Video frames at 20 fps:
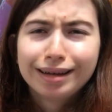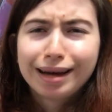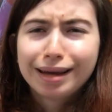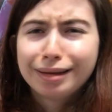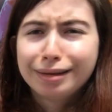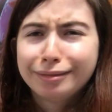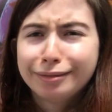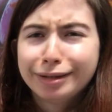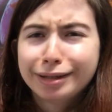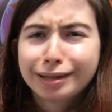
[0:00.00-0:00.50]

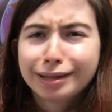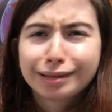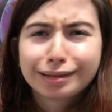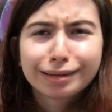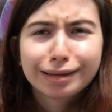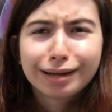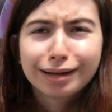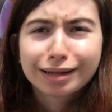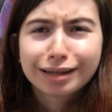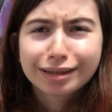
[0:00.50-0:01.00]
I don't want
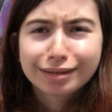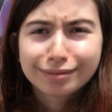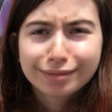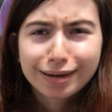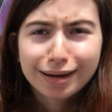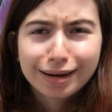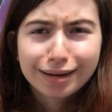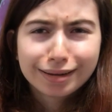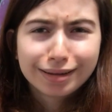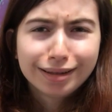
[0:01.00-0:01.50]
to talk
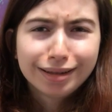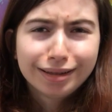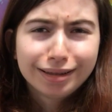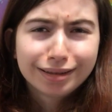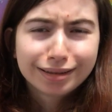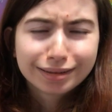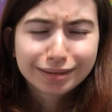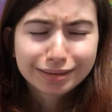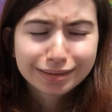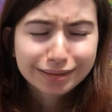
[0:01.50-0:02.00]
about
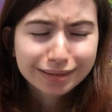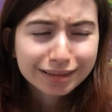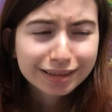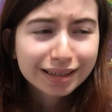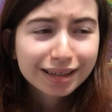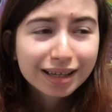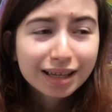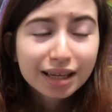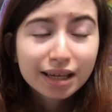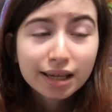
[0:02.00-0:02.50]
it.
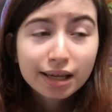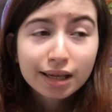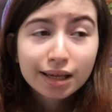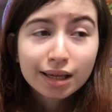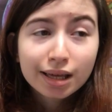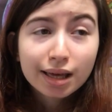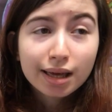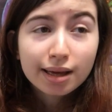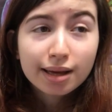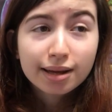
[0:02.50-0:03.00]

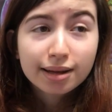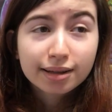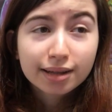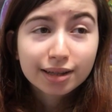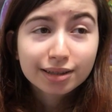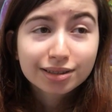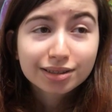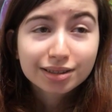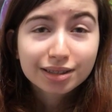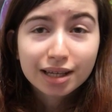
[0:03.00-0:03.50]

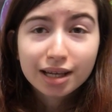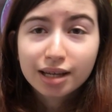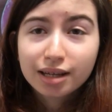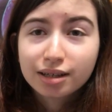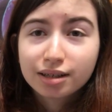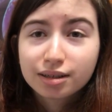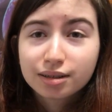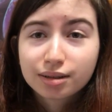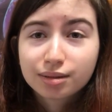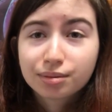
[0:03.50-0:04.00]
Let's
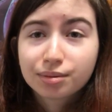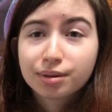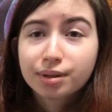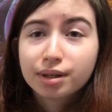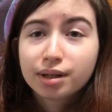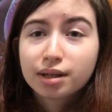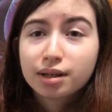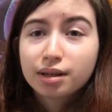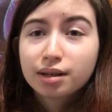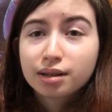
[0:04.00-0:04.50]
say
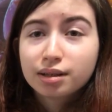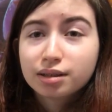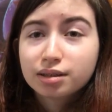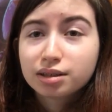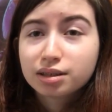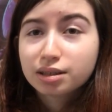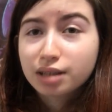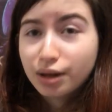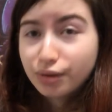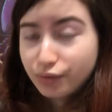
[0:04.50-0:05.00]

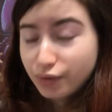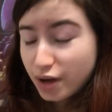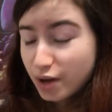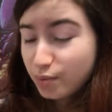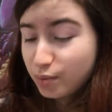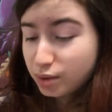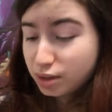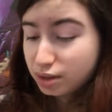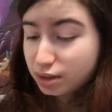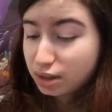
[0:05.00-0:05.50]
stuff
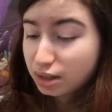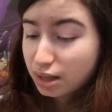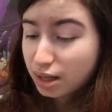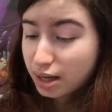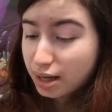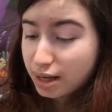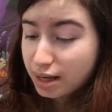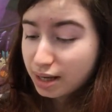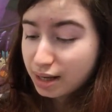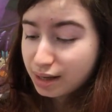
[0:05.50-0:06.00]
happens.
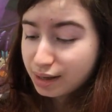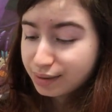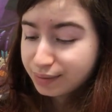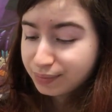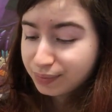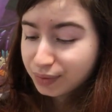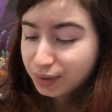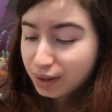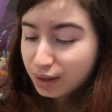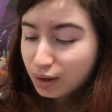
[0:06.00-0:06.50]

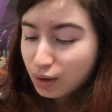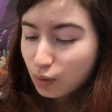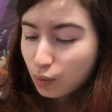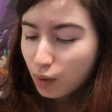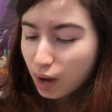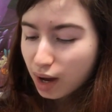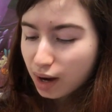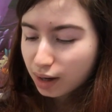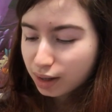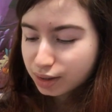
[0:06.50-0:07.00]

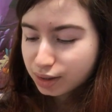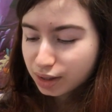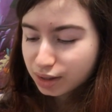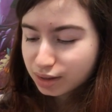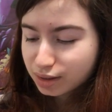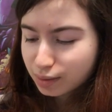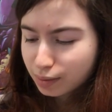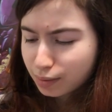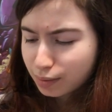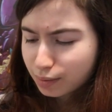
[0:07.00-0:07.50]
Why are
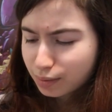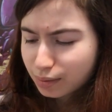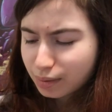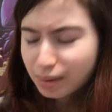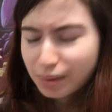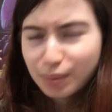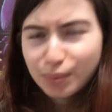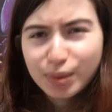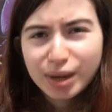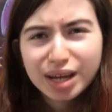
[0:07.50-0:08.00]
artists
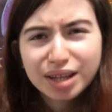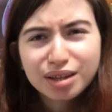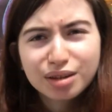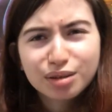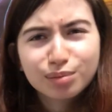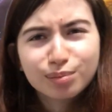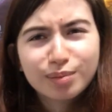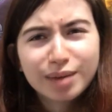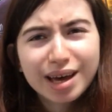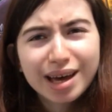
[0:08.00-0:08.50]
bad
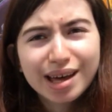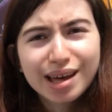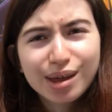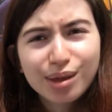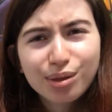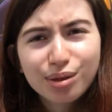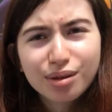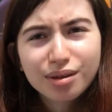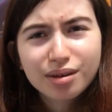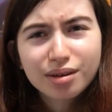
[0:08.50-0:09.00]
at
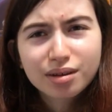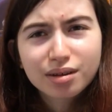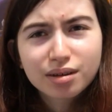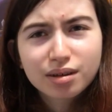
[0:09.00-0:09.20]
math?